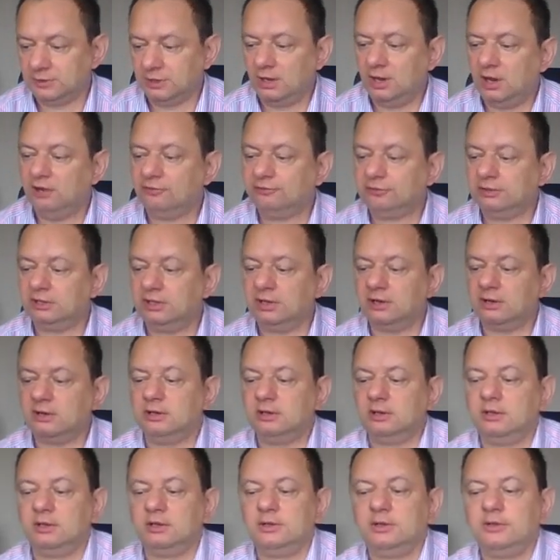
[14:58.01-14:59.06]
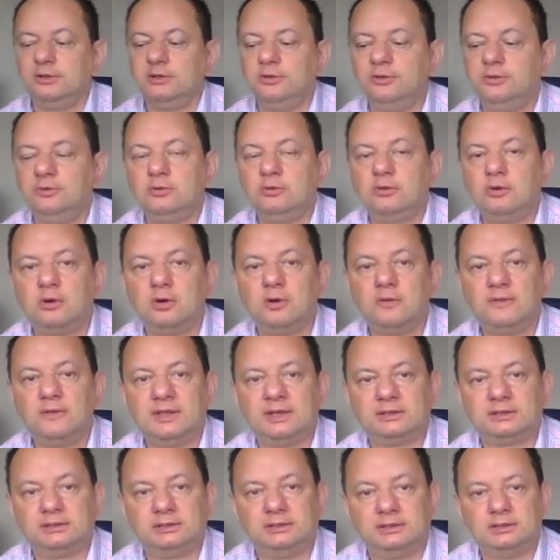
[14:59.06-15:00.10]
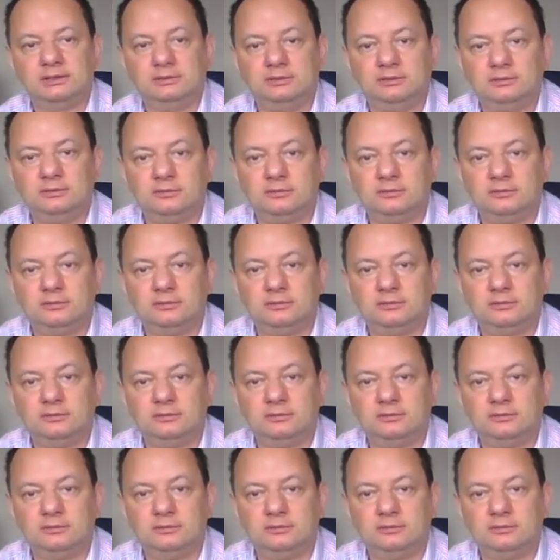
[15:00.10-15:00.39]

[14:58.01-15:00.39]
After you connected